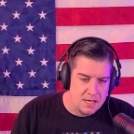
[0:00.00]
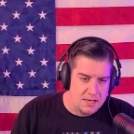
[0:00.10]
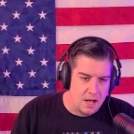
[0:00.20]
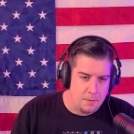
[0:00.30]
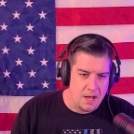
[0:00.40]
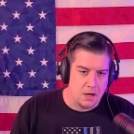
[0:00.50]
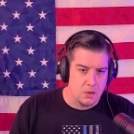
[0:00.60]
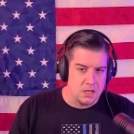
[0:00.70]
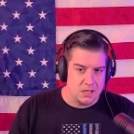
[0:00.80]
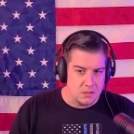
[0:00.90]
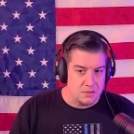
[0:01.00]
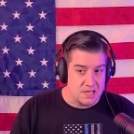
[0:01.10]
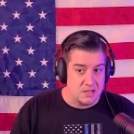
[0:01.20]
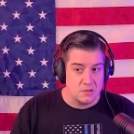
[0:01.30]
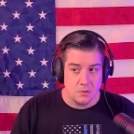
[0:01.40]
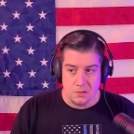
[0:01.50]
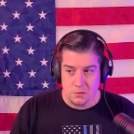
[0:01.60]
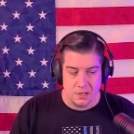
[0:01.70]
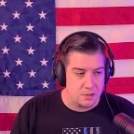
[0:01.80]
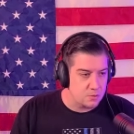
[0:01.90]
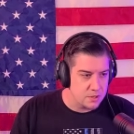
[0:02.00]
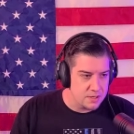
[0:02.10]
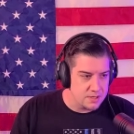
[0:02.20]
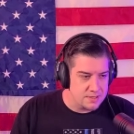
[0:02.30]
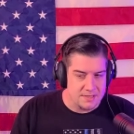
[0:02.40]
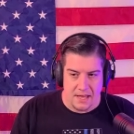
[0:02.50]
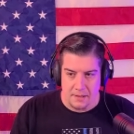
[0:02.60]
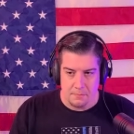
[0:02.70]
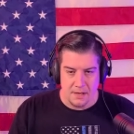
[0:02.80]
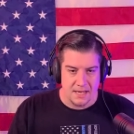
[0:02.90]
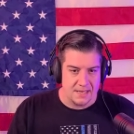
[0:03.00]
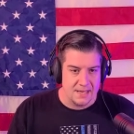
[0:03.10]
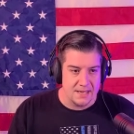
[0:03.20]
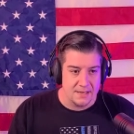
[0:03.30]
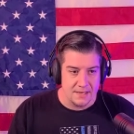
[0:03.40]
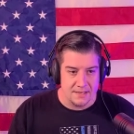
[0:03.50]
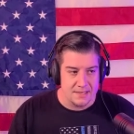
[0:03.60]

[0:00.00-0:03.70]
Now, I'm not going to use any sort of trigger words that might get uh,